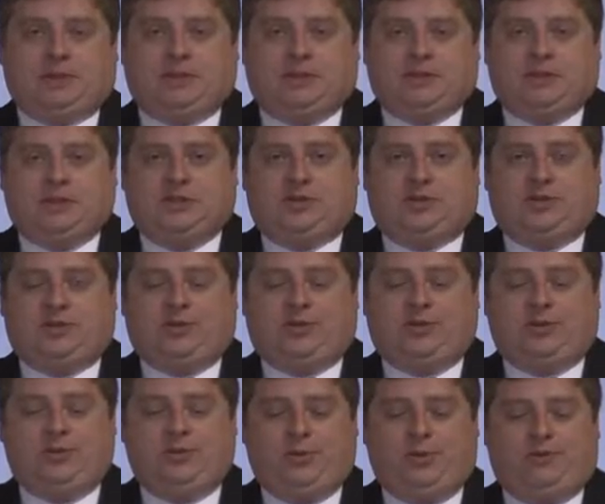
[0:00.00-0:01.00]
because these are
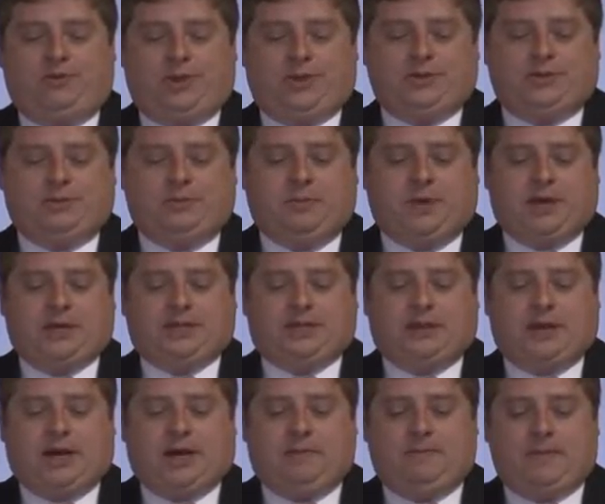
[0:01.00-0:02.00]
old movies, but
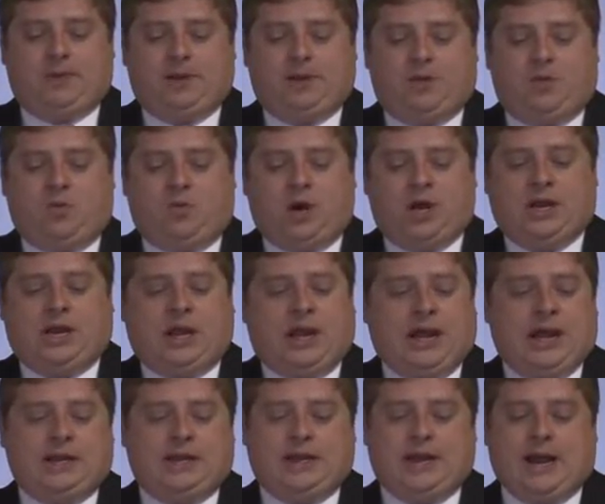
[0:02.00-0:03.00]
one
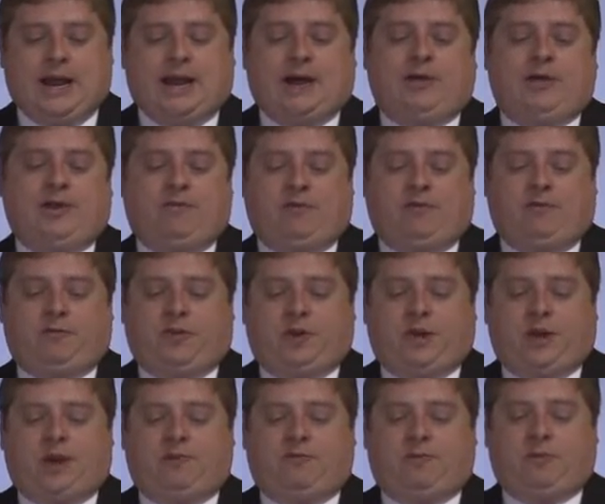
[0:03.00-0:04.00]
line that I'll never
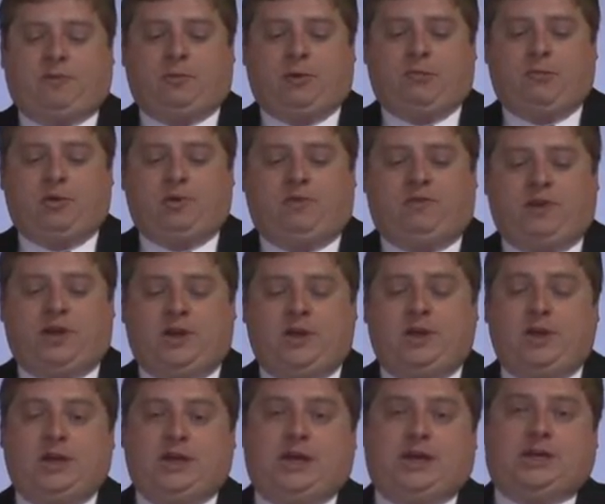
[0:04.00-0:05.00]
forget from a
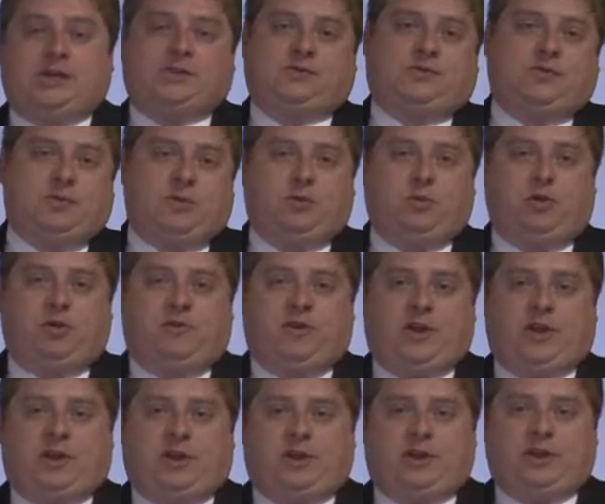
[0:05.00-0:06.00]
movie is from a movie
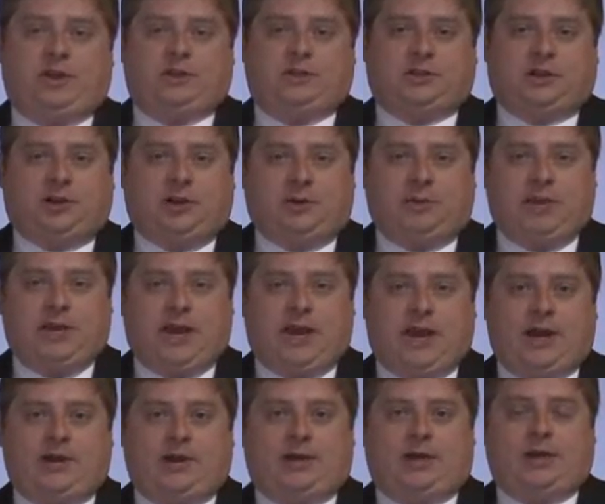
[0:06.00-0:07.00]
called The
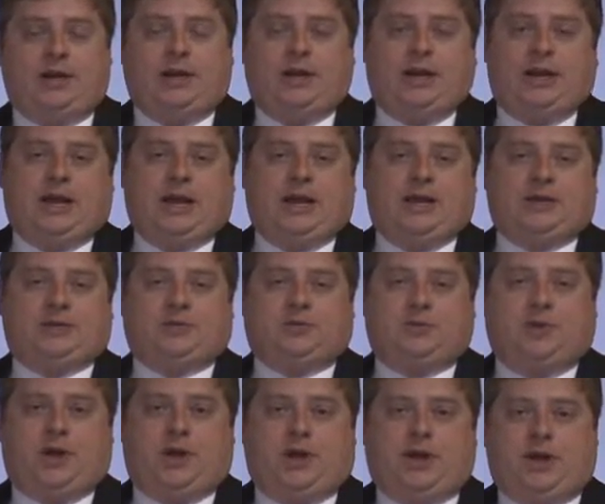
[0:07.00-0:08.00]
Terminator, and it's
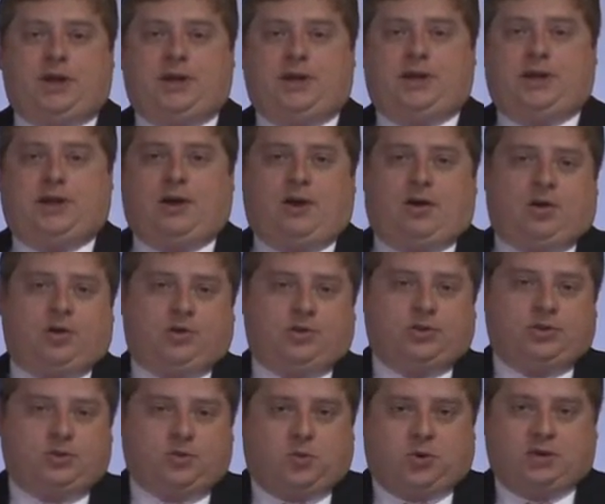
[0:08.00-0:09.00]
when
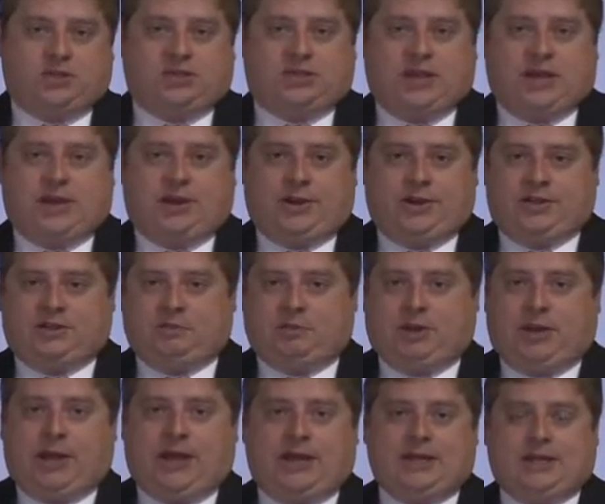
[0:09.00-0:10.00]
Arnold Schwarzenegger is
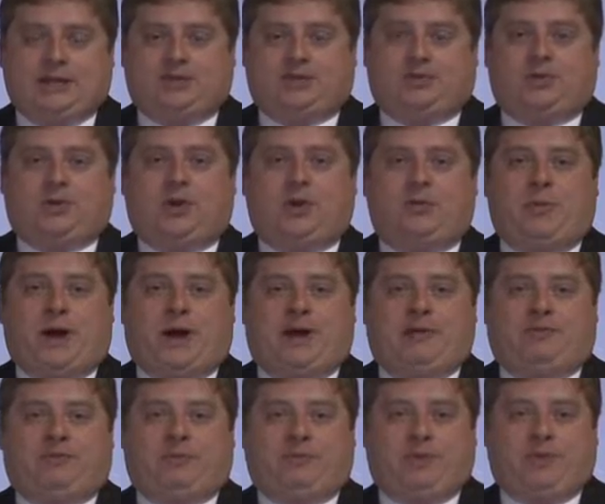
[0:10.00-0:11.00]
playing this
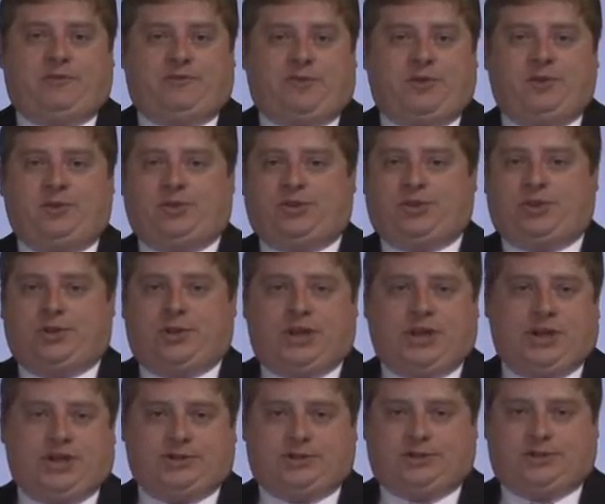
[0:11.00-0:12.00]
robot from the future
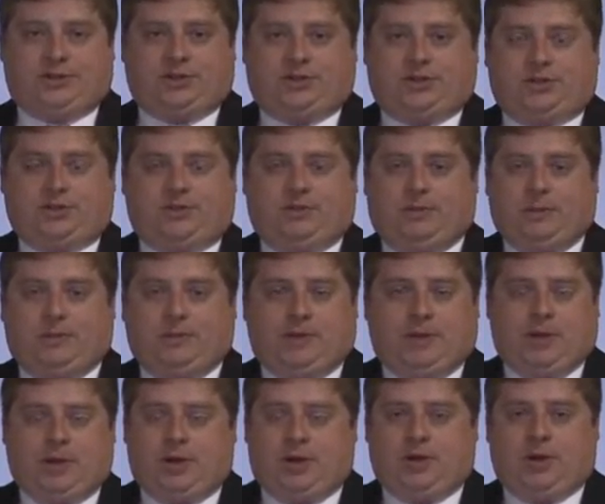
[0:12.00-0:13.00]
that is just
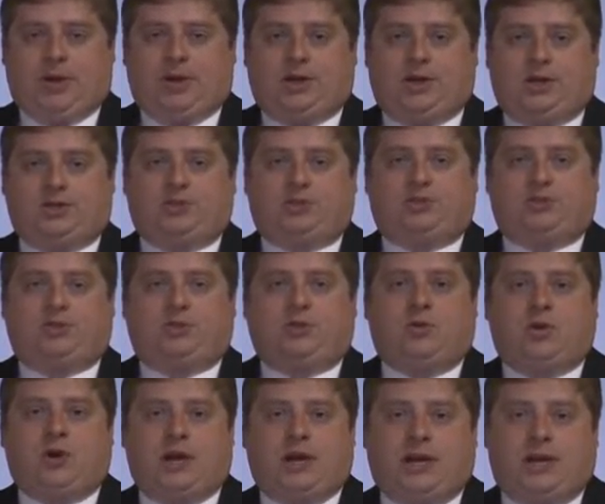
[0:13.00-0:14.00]
going to
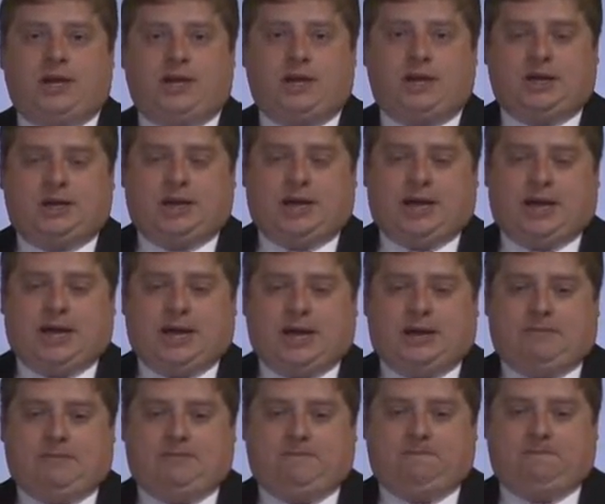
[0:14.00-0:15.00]
destroy
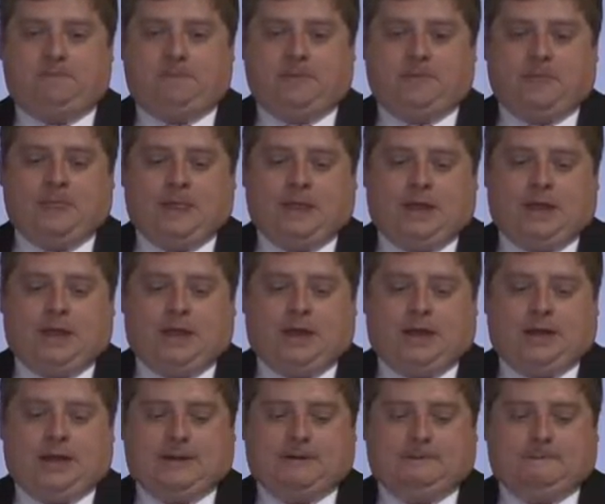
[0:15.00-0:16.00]

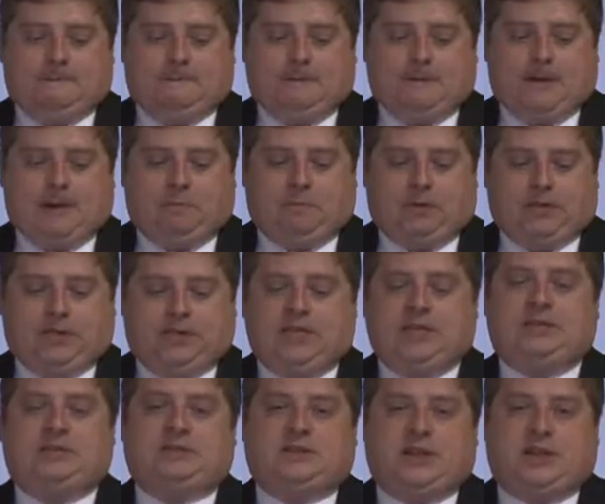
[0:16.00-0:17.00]
a
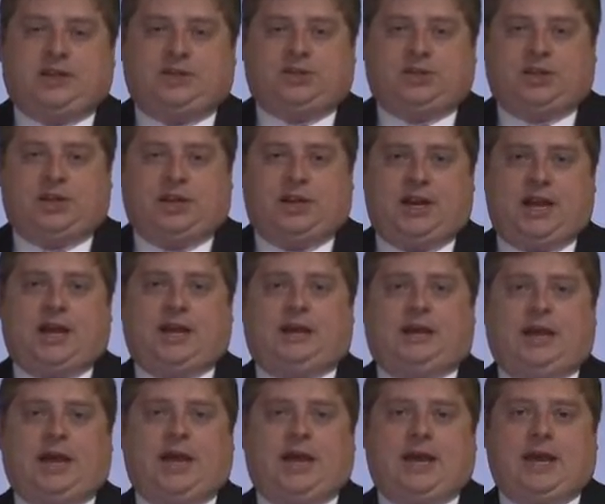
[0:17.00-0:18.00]
police station in
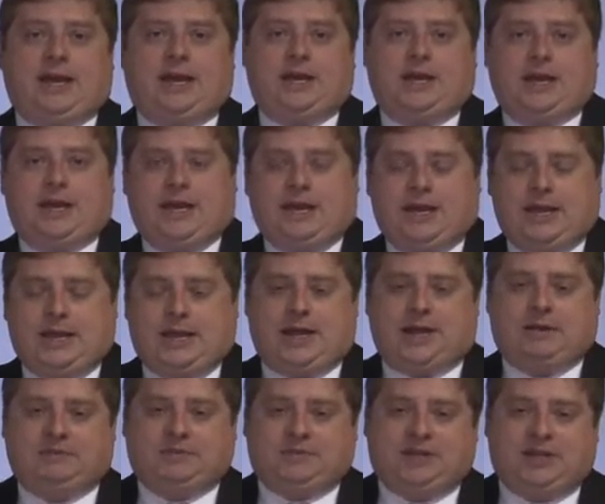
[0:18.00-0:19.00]
LA, and he
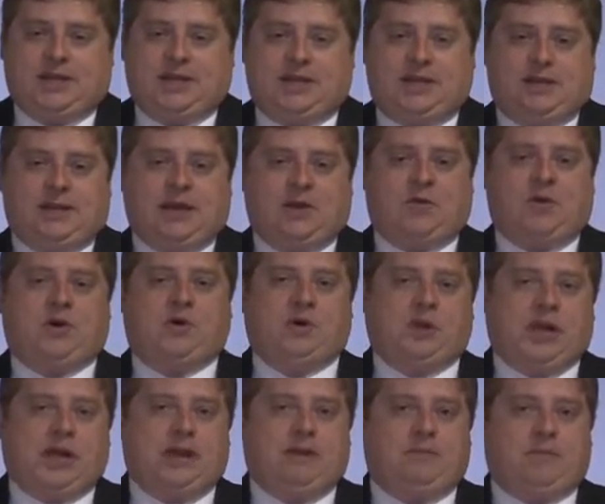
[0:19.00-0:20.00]
comes in and they won't
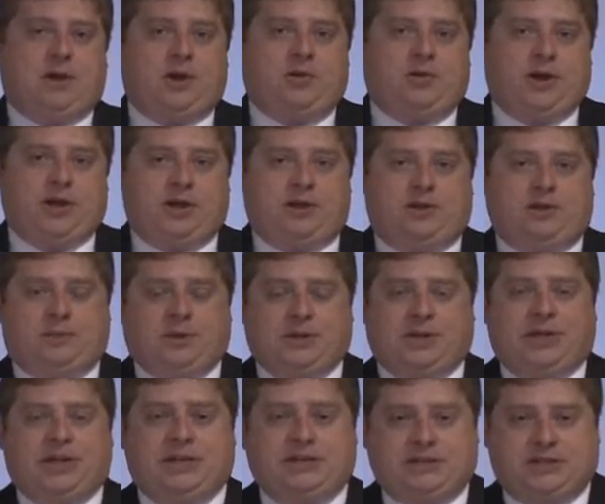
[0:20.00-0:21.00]
let him go into the
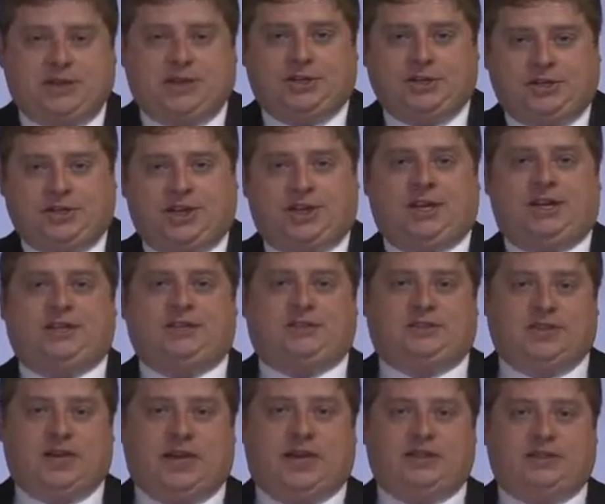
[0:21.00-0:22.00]
police station, and he
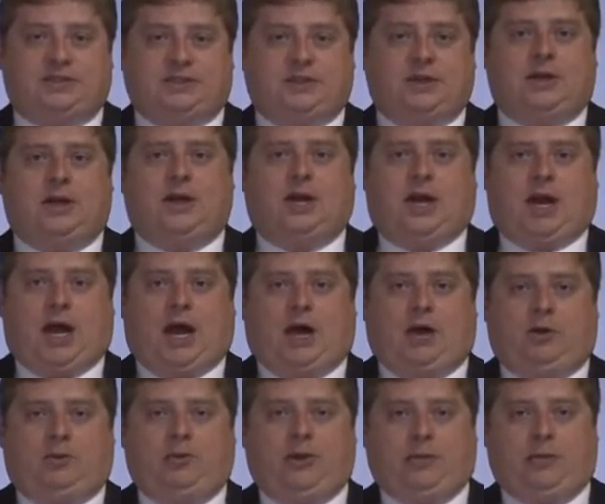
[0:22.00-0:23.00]
says,
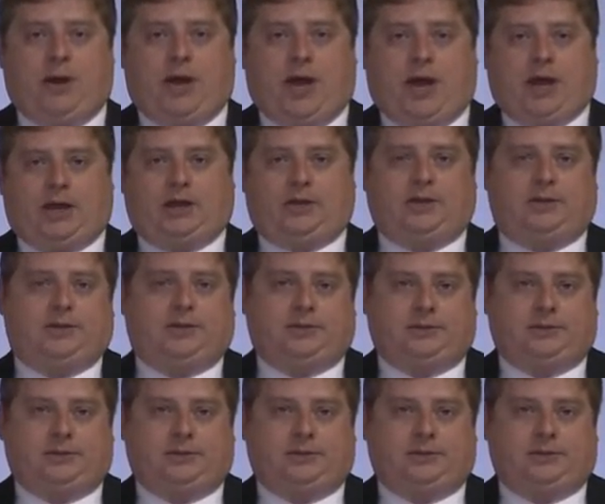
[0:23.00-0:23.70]
"I'll be back."